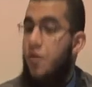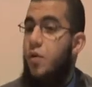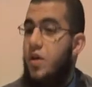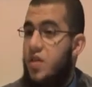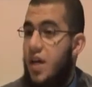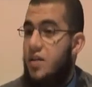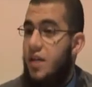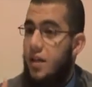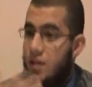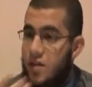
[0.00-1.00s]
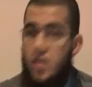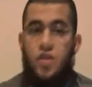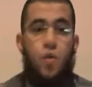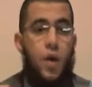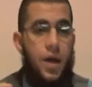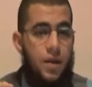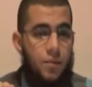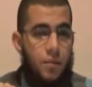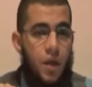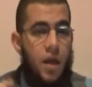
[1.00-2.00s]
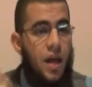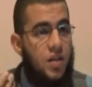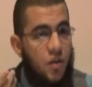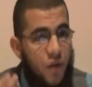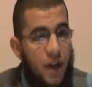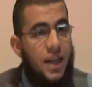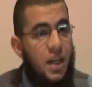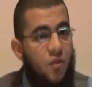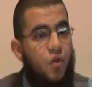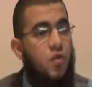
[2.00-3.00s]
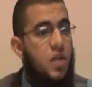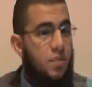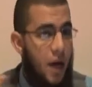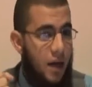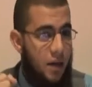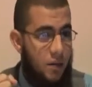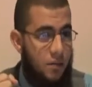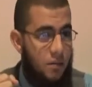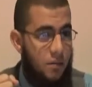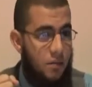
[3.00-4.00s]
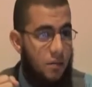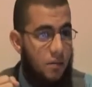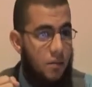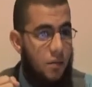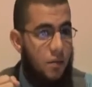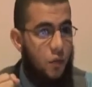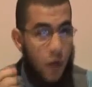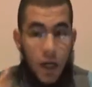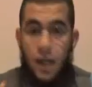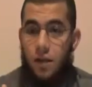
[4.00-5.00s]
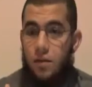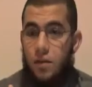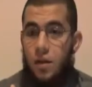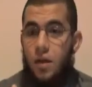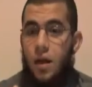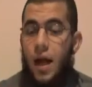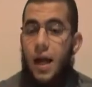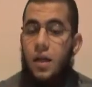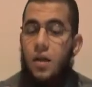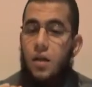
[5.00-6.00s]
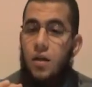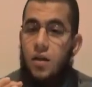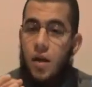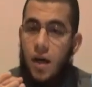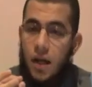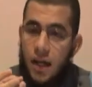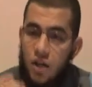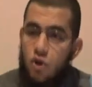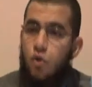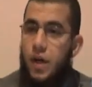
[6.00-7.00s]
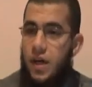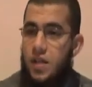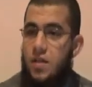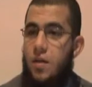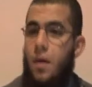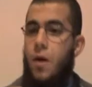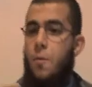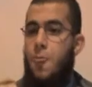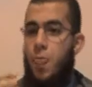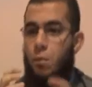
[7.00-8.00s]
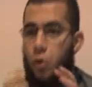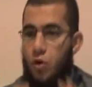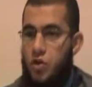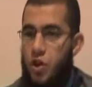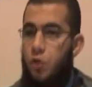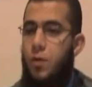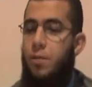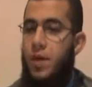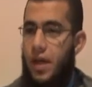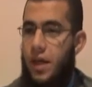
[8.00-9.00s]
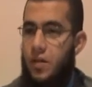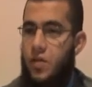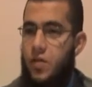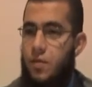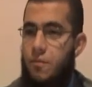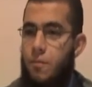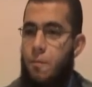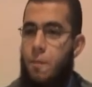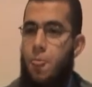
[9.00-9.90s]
Everyone says that this is the way. It's a very confusing matter, really. And the issue is, most human beings